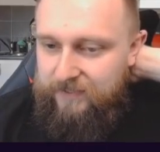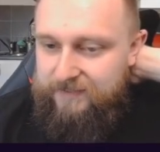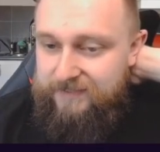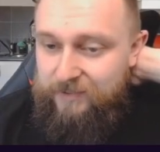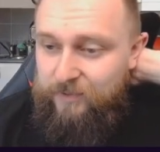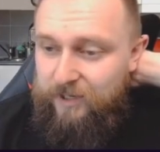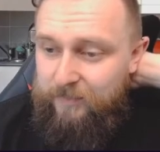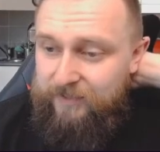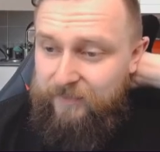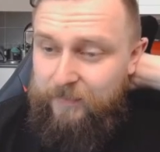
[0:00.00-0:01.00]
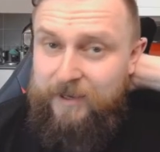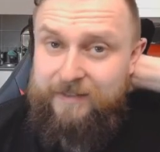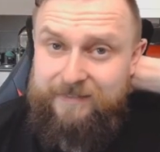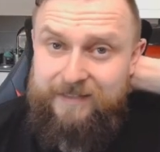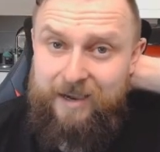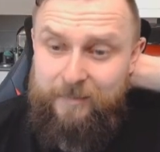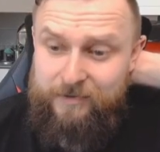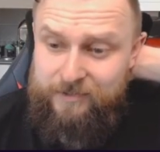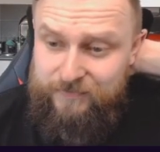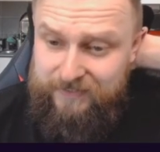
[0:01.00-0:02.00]
I still can't believe they paid that
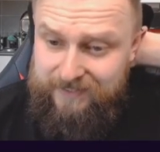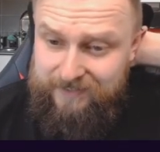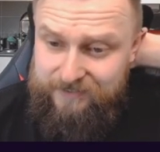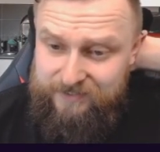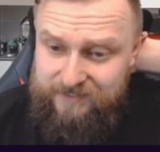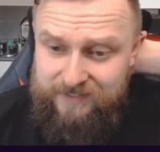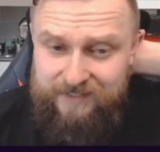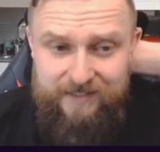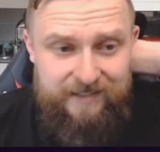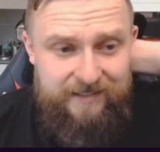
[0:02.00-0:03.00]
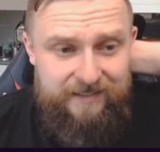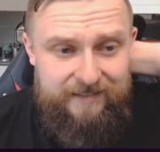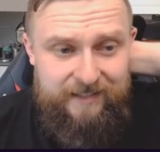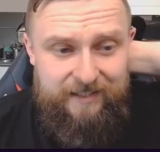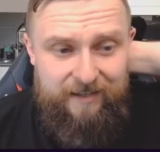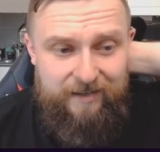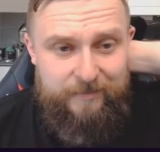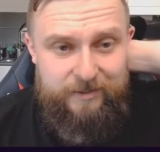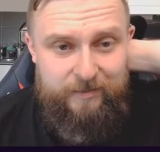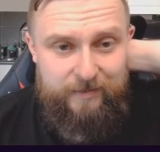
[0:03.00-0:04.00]
much for Lehaji. He can't
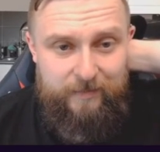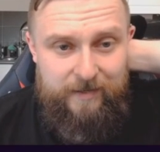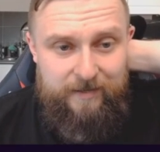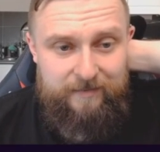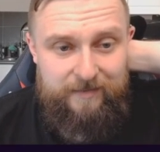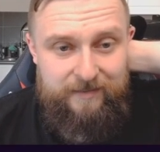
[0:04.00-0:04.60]
be doing well.